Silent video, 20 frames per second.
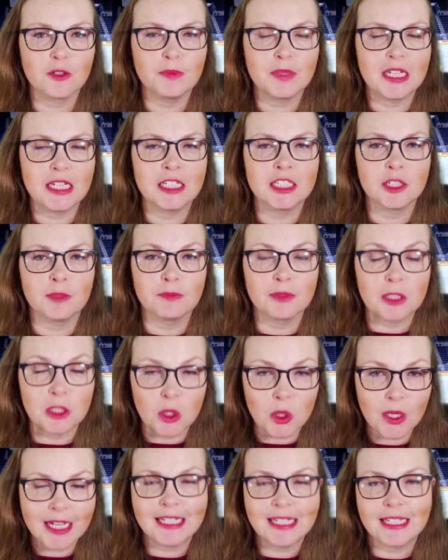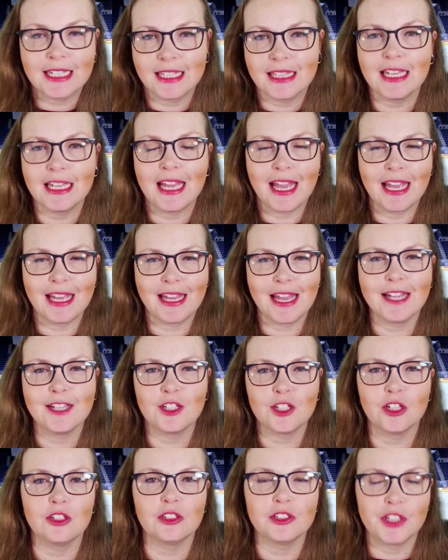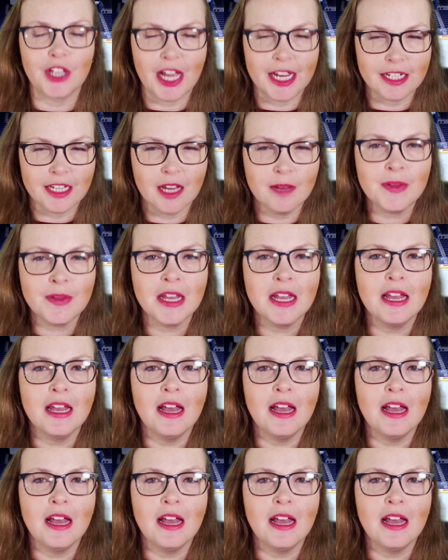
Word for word: are being deployed in the A H L lineup,